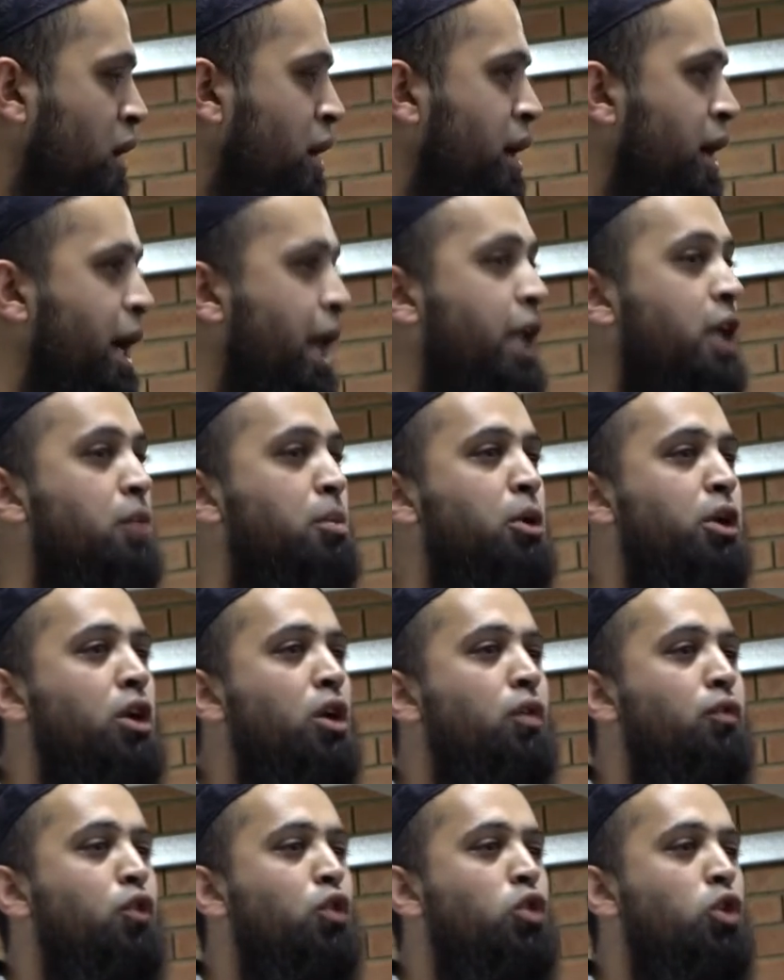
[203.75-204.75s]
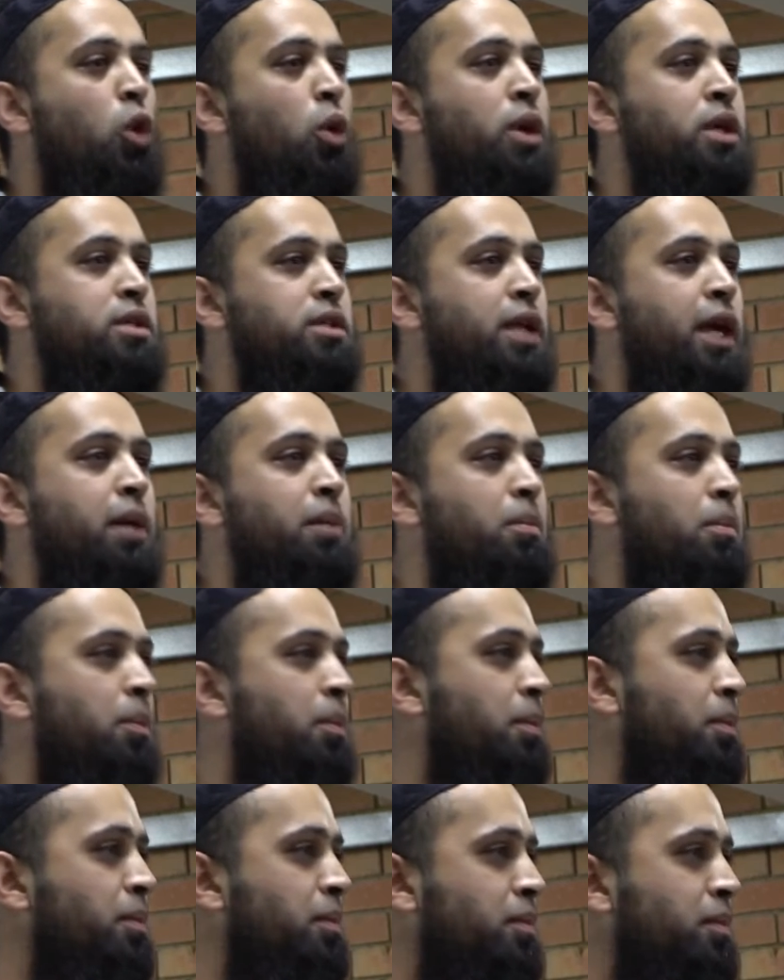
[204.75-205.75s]
Anybody of you know his
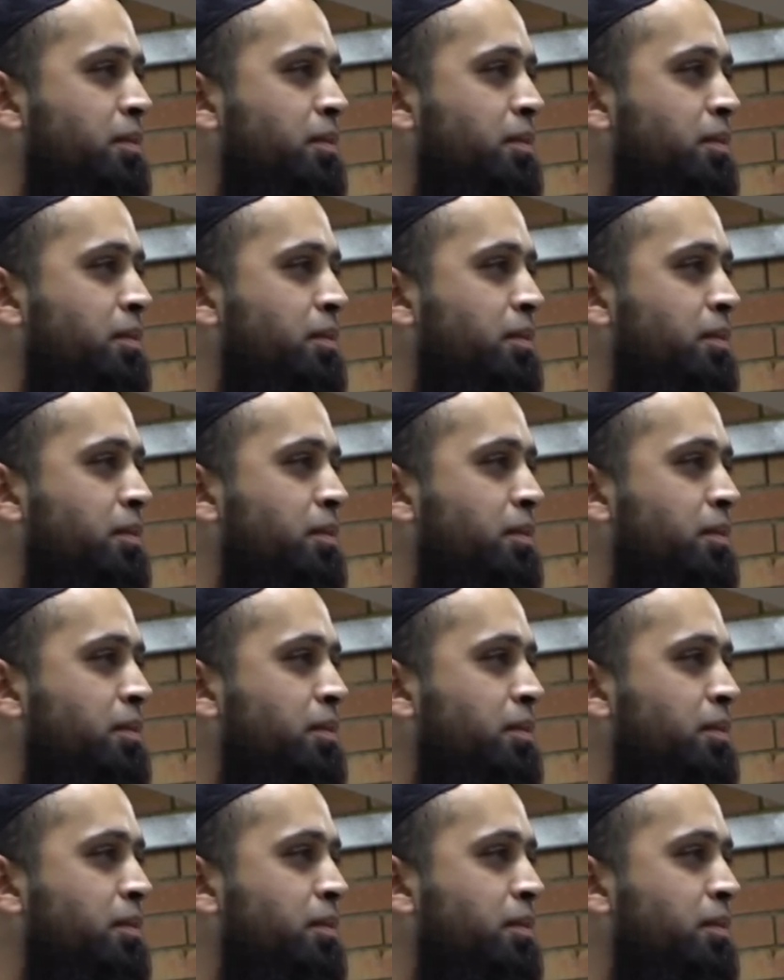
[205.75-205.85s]
name?